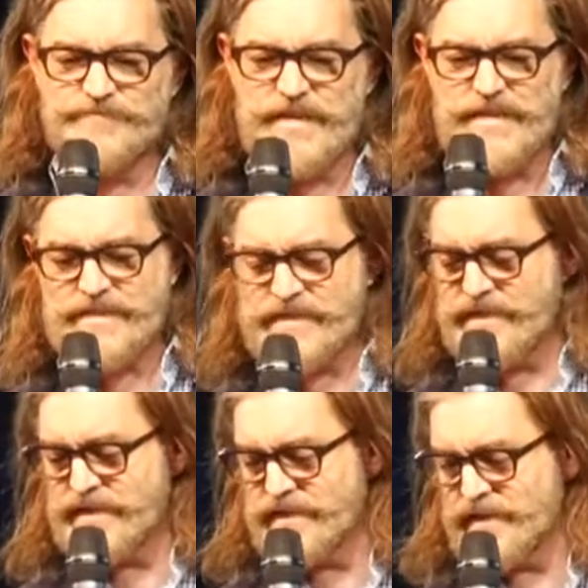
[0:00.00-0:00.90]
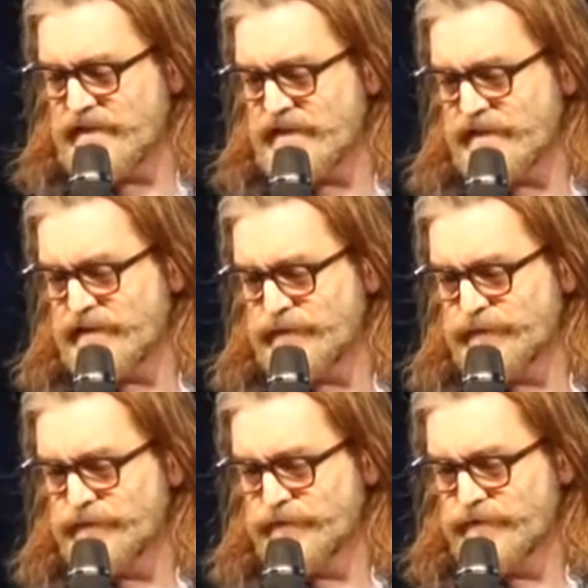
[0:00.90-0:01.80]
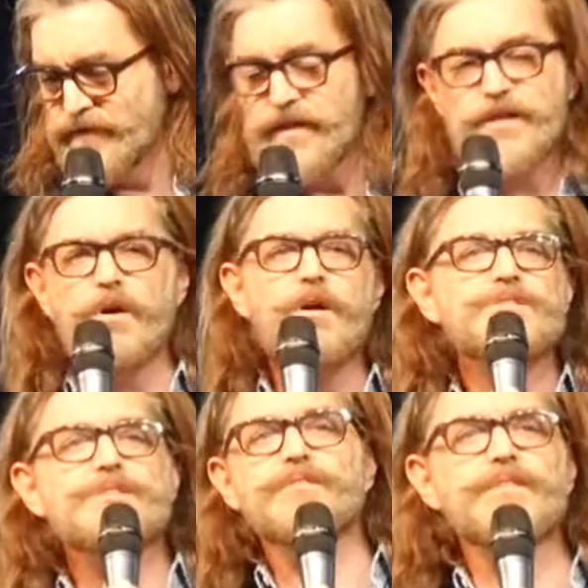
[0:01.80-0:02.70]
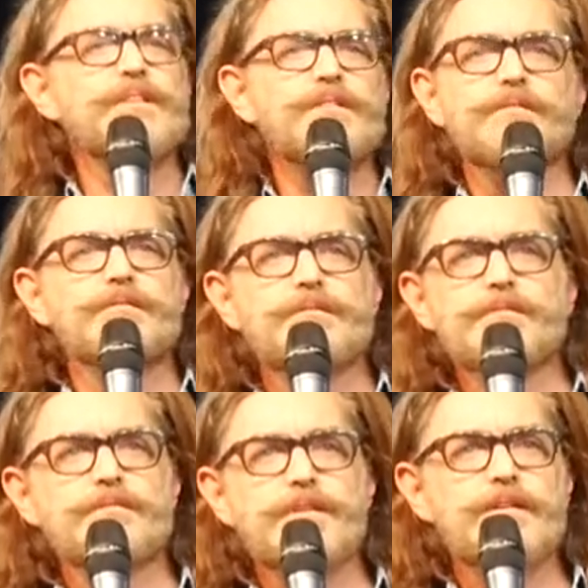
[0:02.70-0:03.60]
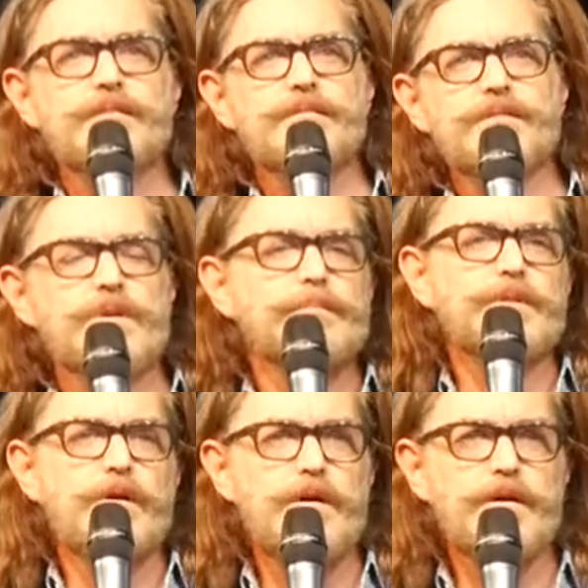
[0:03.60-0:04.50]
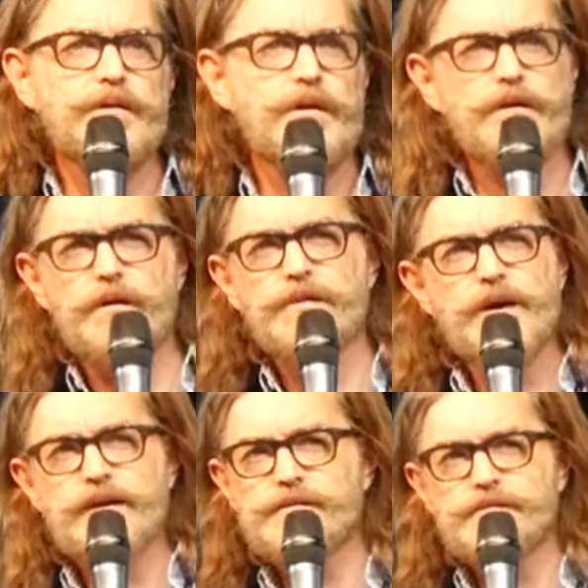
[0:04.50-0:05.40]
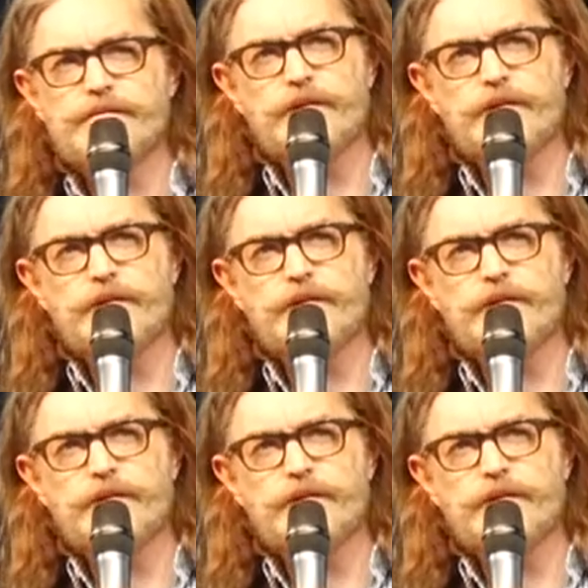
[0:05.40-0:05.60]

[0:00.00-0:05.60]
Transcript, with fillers: that uh, feeling lost and feeling like you don't belong, all, that,